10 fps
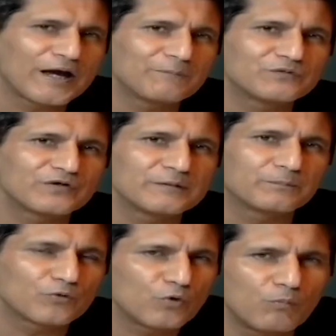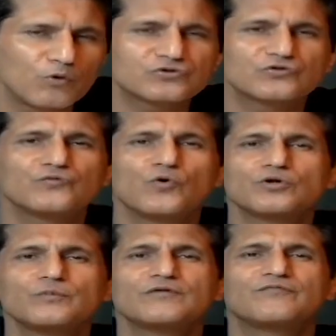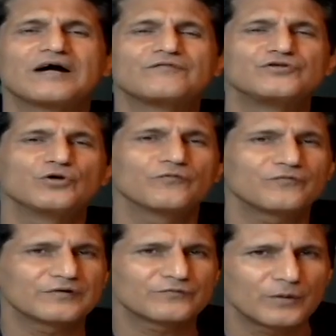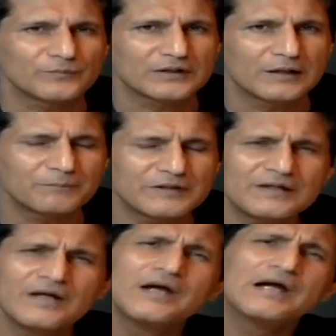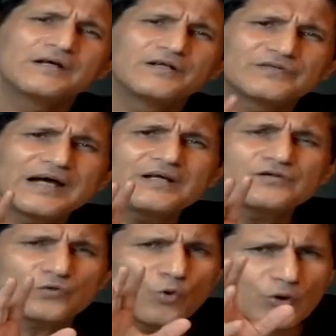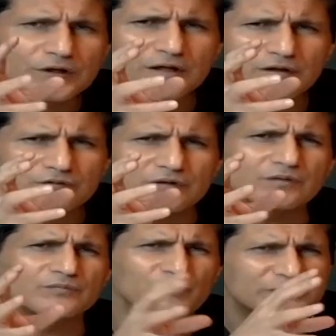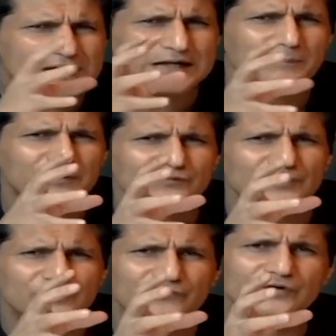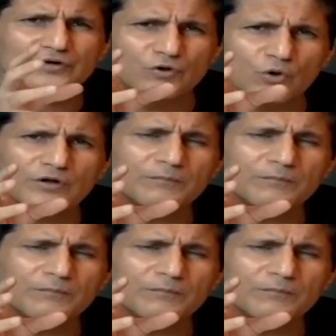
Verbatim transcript: M3 Pro, most affordable 5G offering from the company. Design is okay. It's a slight bit of a different look.